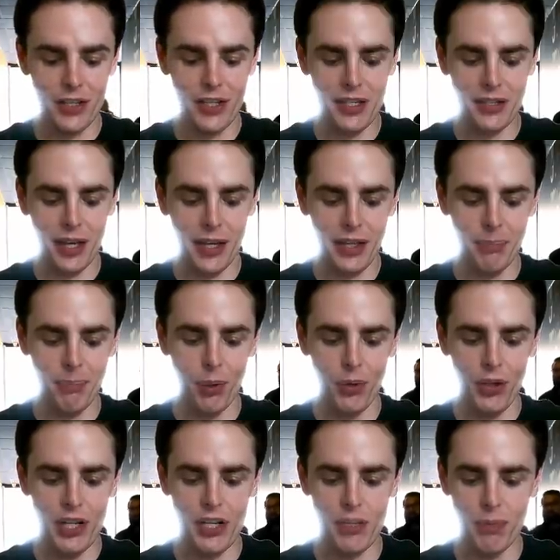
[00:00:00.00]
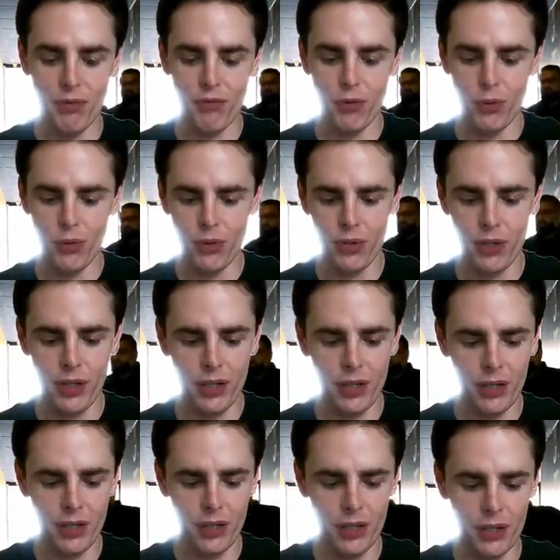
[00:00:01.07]
Dahi Puris before
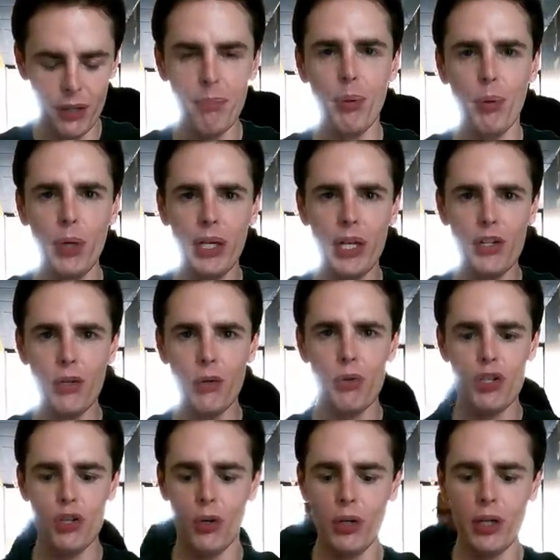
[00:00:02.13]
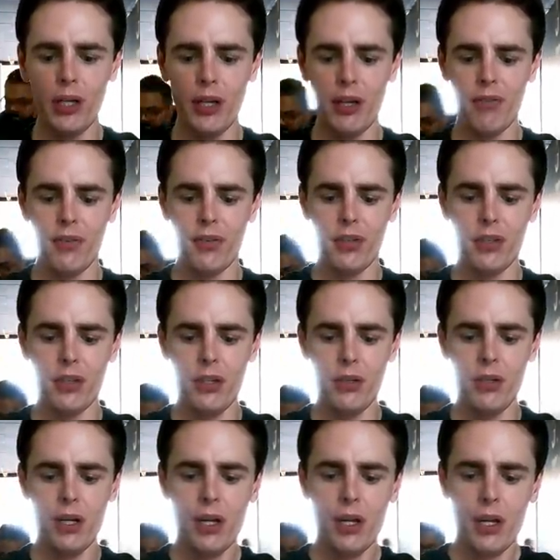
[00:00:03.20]
the Puri gets all soggy and everything, you
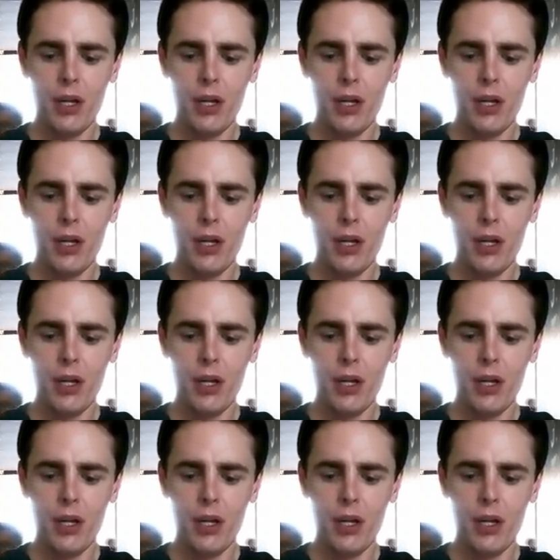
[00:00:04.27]
know?